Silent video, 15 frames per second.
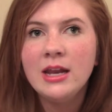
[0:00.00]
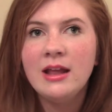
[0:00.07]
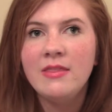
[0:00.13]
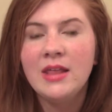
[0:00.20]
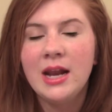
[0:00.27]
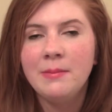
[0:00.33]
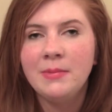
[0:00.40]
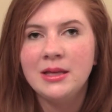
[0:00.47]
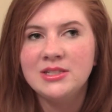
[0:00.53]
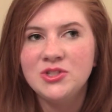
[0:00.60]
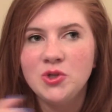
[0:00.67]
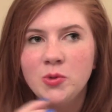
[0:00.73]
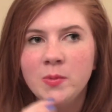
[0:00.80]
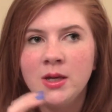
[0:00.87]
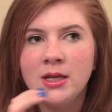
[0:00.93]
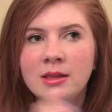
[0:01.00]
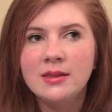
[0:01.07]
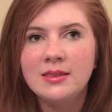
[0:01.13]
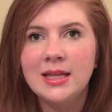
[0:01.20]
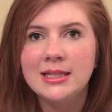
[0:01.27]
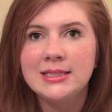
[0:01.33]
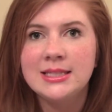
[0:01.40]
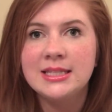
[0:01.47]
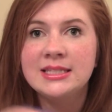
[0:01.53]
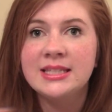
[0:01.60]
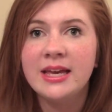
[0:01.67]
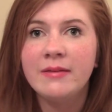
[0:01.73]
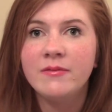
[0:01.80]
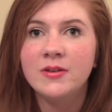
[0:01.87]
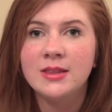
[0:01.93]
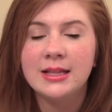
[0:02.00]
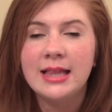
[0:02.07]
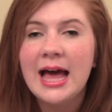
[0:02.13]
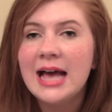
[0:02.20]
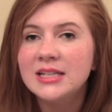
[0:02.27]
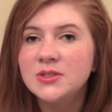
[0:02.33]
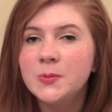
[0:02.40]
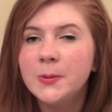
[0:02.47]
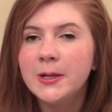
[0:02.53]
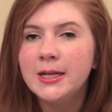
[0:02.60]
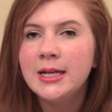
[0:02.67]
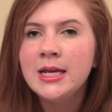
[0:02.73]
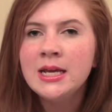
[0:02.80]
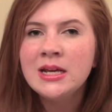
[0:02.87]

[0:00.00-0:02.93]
and then I'm assuming that's the same for the last one.